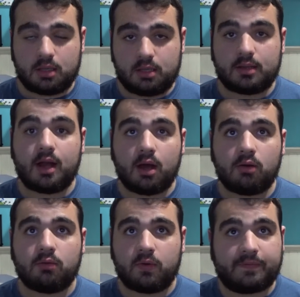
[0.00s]

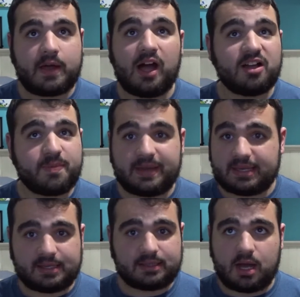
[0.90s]
With college
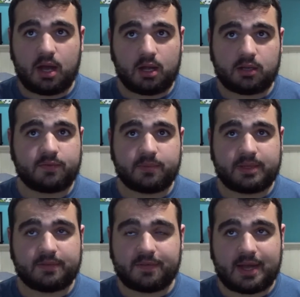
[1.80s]
making it a lot harder for
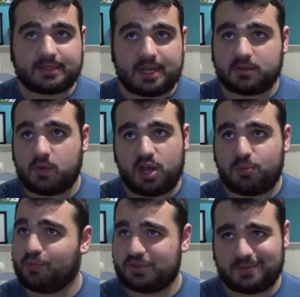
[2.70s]
me to find time to
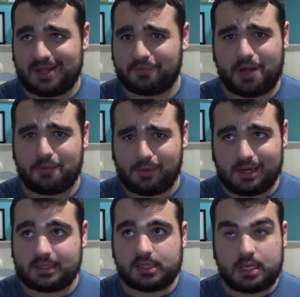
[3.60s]
watch movies whenever I
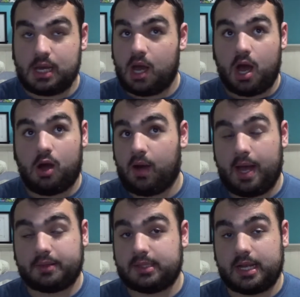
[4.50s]
want, oh,
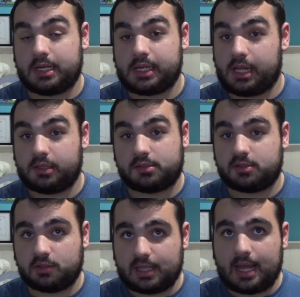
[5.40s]
how dare college
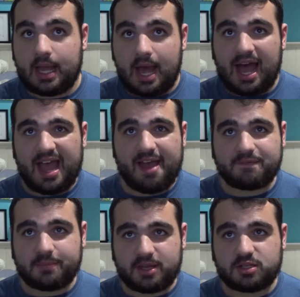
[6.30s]
do that? I
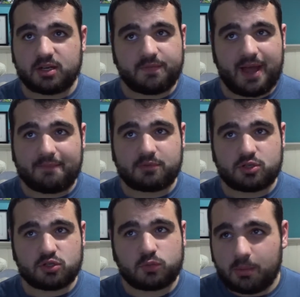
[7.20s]
have to make sure if I have to
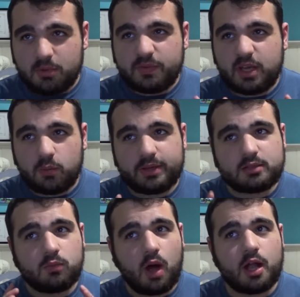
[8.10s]
choose one movie a week
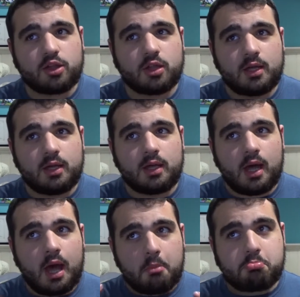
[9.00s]
to watch,
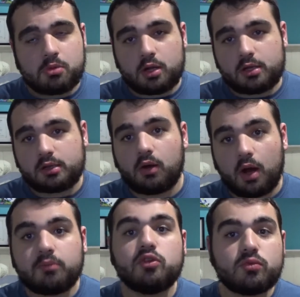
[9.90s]
or, a
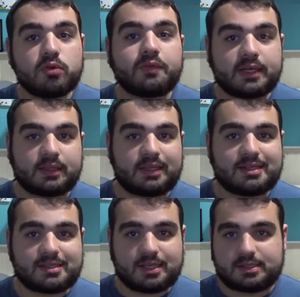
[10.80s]
new movie at
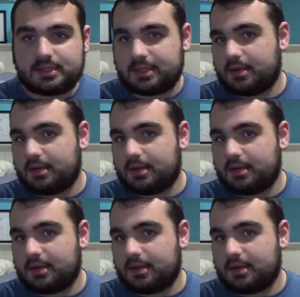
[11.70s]
least, because,